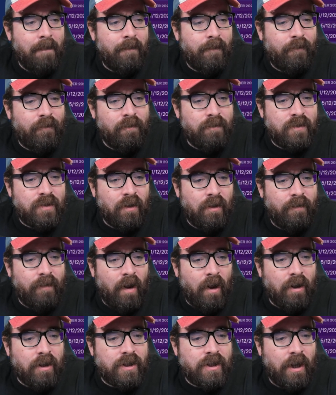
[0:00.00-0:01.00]
from sort of
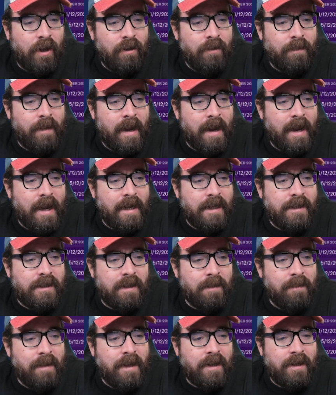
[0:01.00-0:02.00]
October
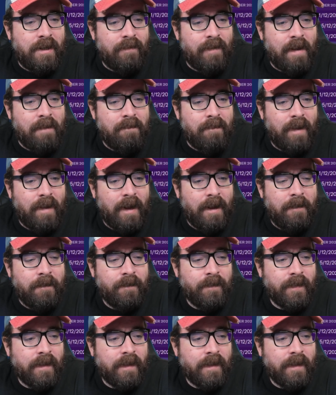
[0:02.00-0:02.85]
into mid-November,